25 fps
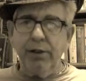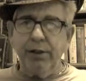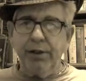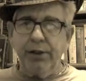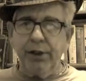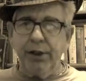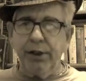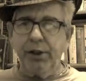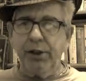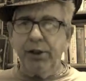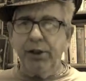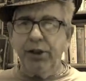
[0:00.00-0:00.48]

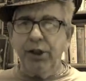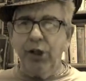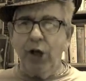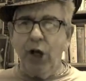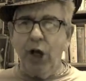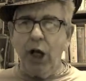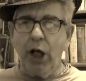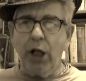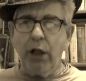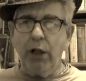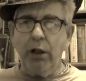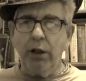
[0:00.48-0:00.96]
Such
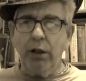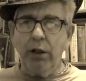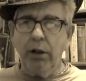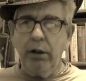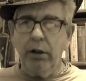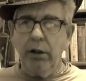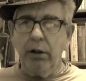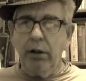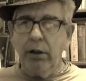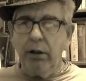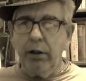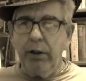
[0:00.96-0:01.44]
talk,
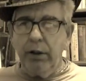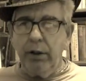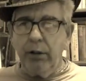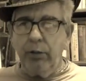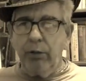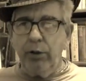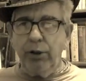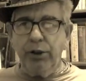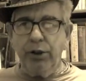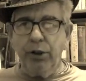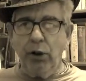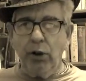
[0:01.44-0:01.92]

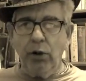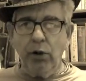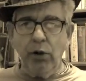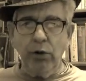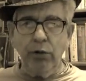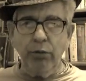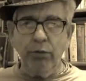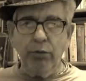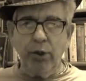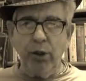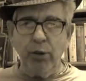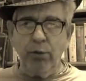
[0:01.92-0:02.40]
we were
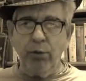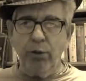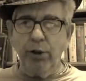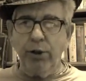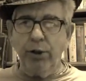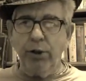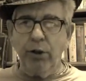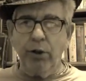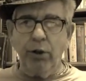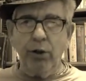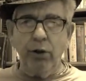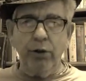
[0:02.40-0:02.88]

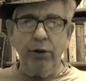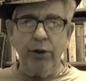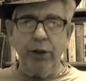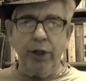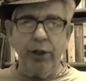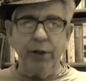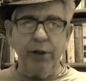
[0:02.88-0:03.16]
told,